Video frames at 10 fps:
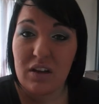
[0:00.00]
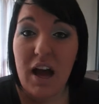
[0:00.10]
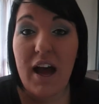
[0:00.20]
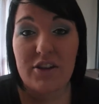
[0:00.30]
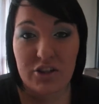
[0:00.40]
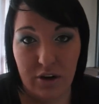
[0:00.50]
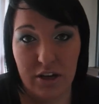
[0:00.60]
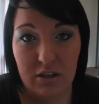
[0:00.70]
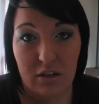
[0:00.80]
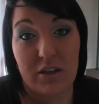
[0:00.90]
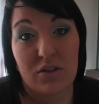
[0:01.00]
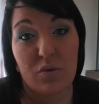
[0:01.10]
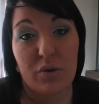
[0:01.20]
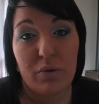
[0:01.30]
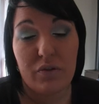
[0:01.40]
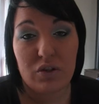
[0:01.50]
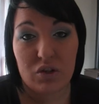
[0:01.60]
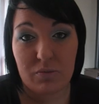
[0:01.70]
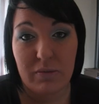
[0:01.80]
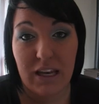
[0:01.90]
harsh scratch lines or removing
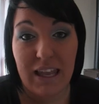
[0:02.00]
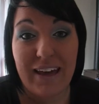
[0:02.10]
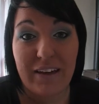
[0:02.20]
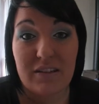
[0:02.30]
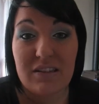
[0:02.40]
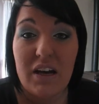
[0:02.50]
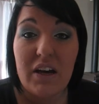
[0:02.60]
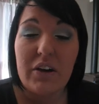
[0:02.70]
too many layers,